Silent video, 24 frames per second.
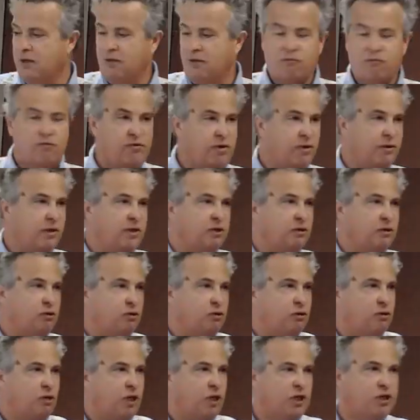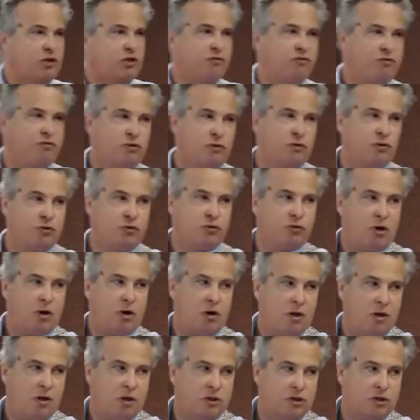very lustful
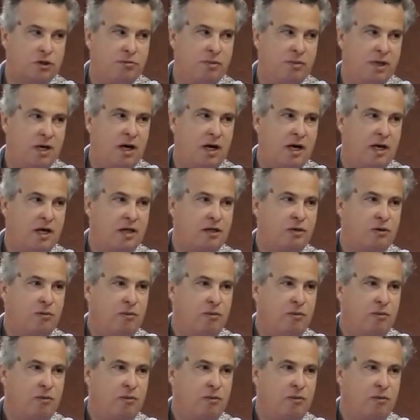dogs behind me.